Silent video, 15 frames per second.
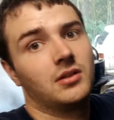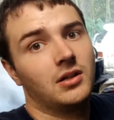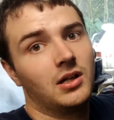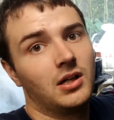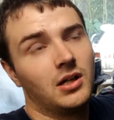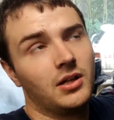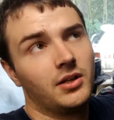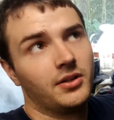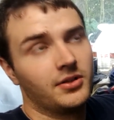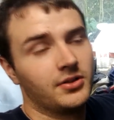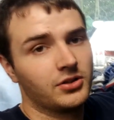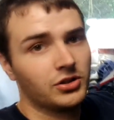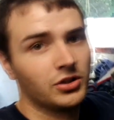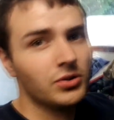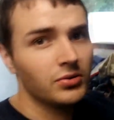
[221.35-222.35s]
and
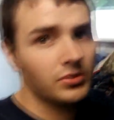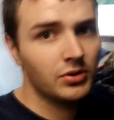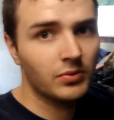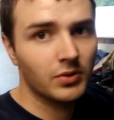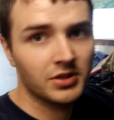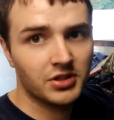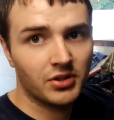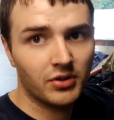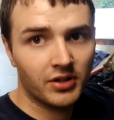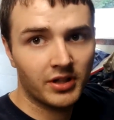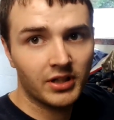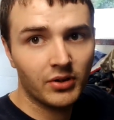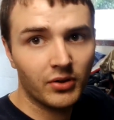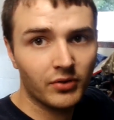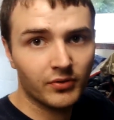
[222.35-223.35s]
there's 2 new ones
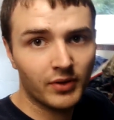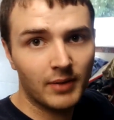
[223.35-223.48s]
already on the